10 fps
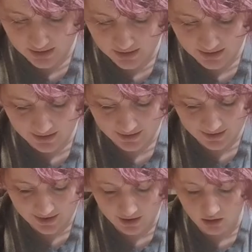in
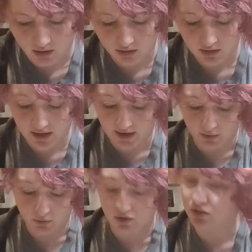at all. I
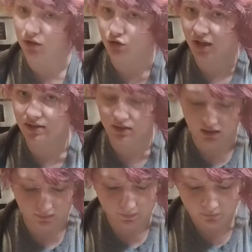would suggest
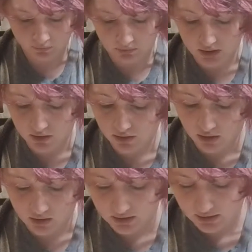it because
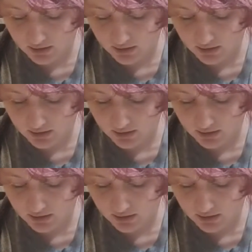garlic